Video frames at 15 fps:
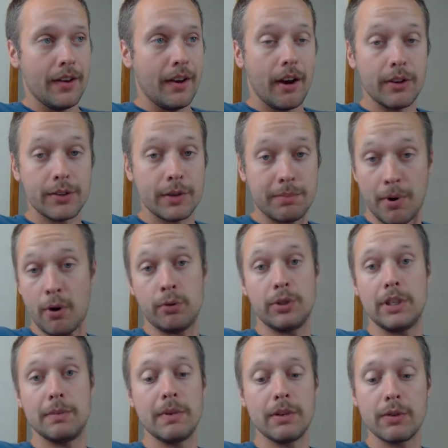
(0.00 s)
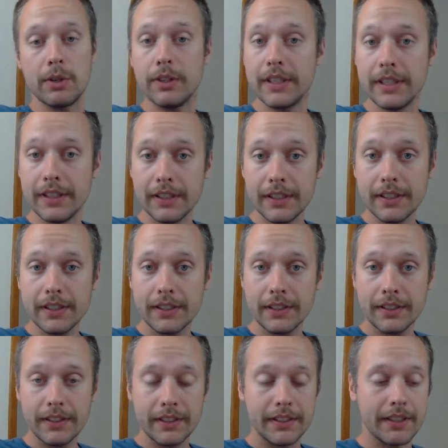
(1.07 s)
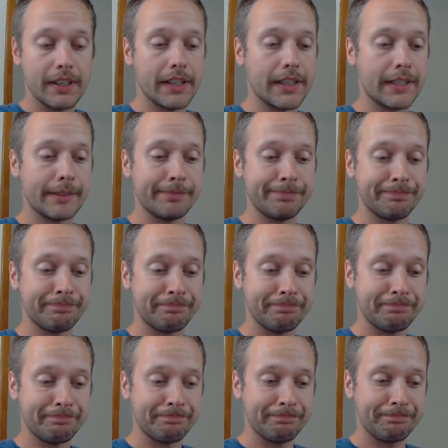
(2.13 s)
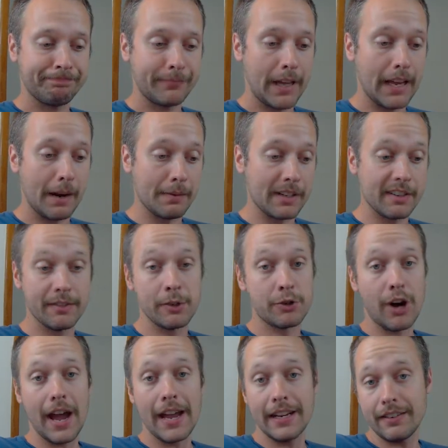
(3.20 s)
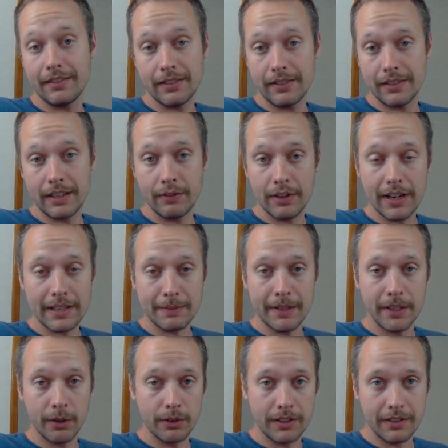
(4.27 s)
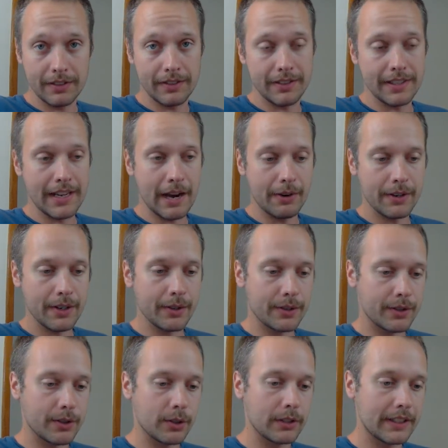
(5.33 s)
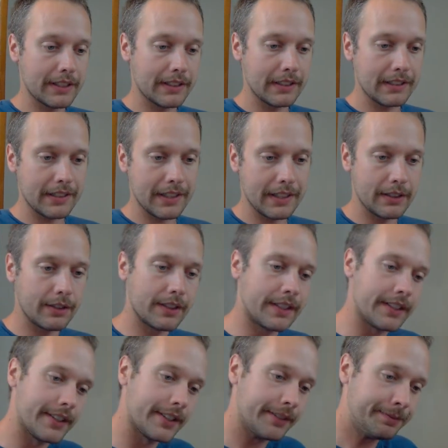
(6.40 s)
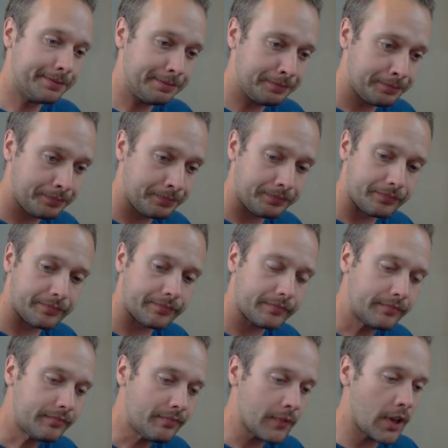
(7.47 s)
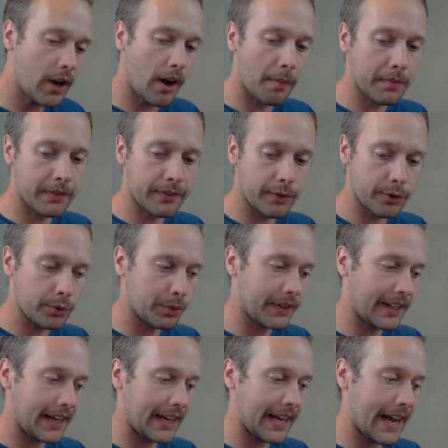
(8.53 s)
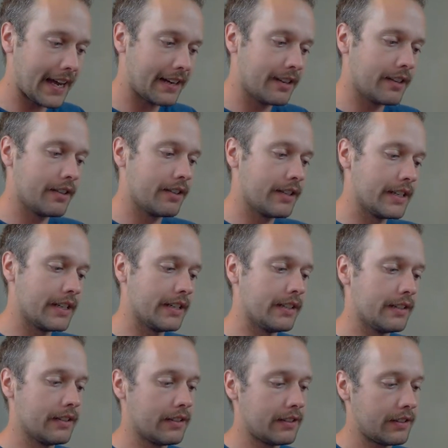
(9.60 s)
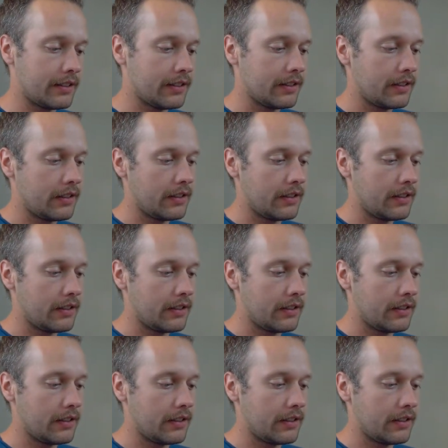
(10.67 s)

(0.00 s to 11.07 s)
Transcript: are supposed to be really good, and I'm gonna give them a try and give you guys my notes and see how it goes. So let's take a look here. The first one that I got here is